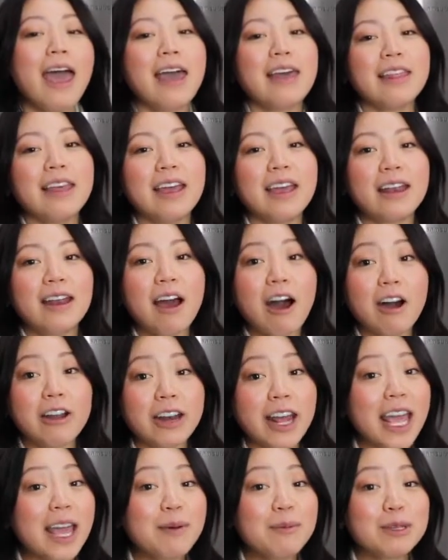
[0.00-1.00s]
And then
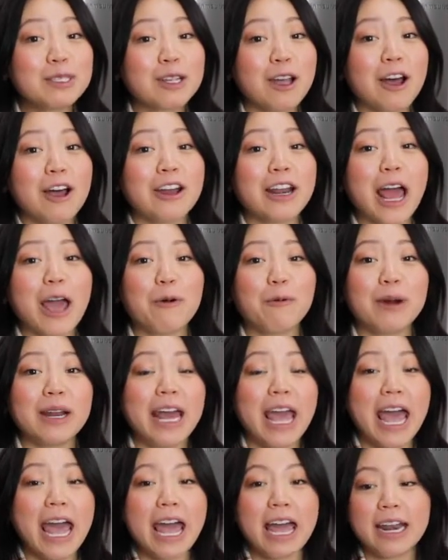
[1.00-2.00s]
on Amazon, I
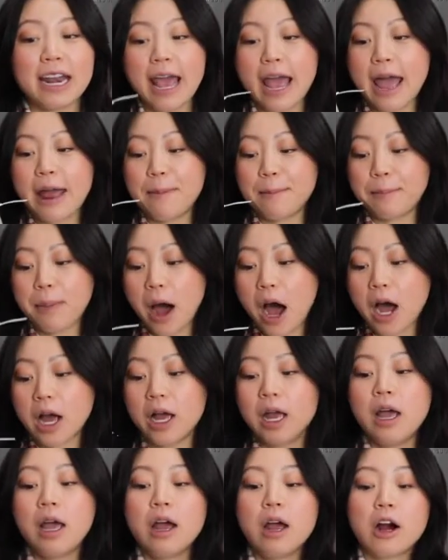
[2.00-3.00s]
went ahead and
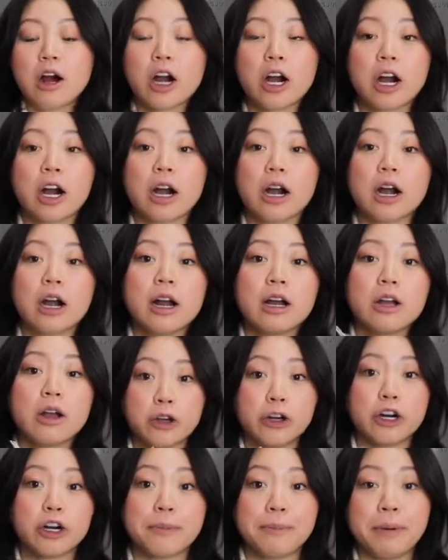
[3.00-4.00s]
bought her
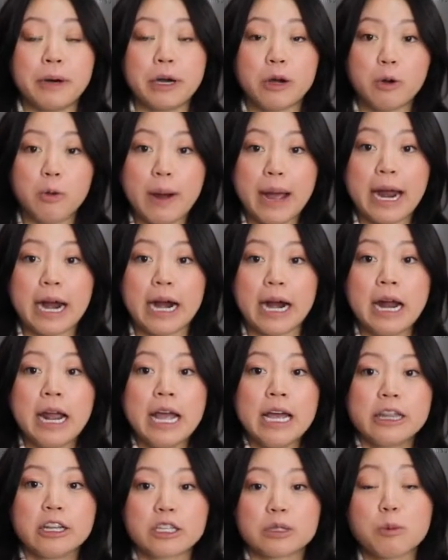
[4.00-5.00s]
cookbook where
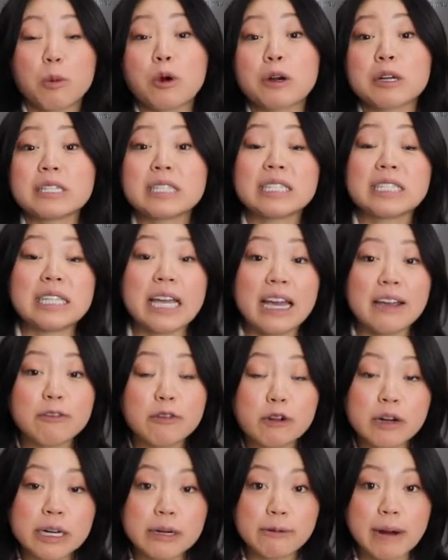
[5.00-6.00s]
there's more
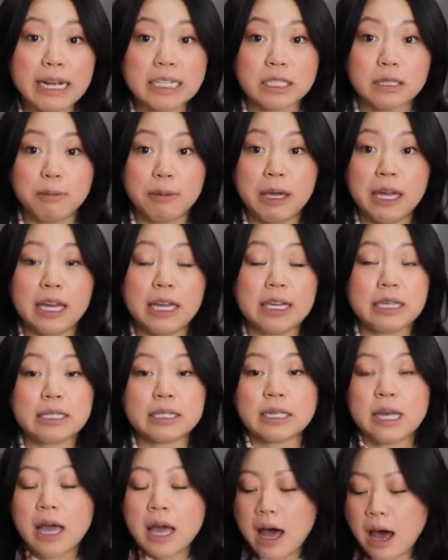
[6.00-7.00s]
savory
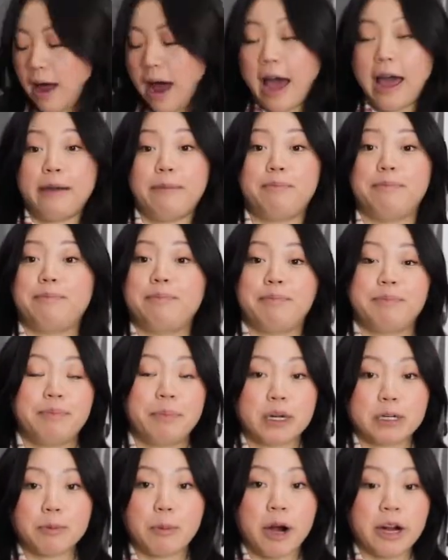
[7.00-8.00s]
recipes. I
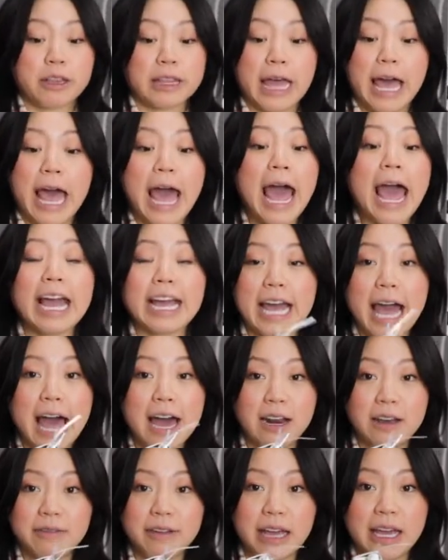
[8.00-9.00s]
bookmarked the heck
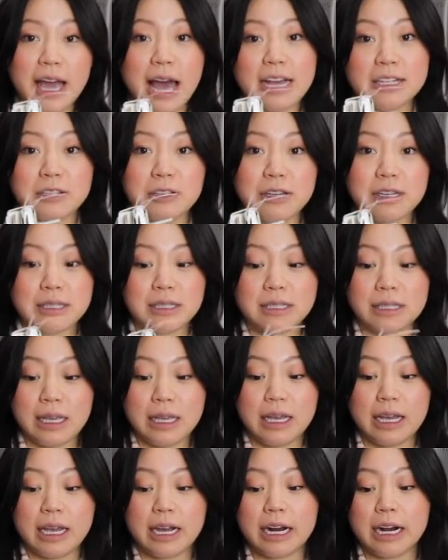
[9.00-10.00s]
out of it, as you can
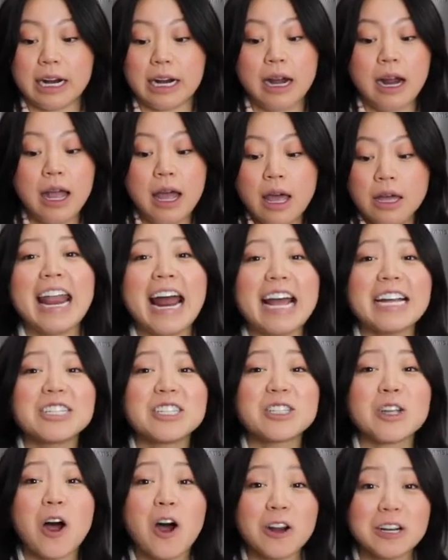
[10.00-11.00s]
see here, and I
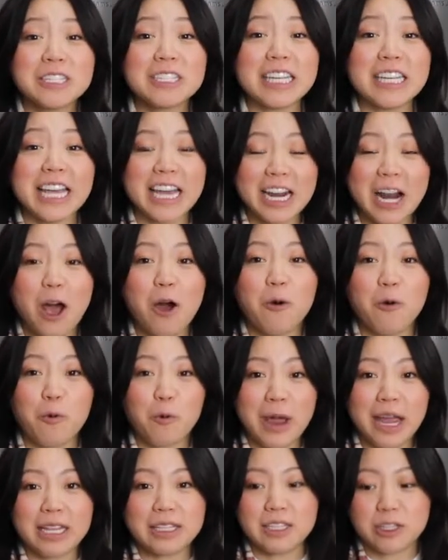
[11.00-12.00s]
just honestly cannot
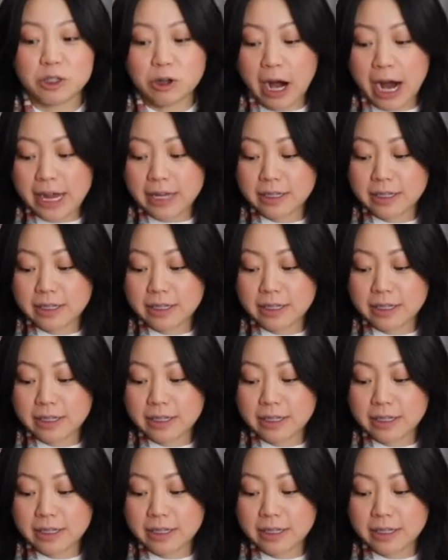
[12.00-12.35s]
wait to try.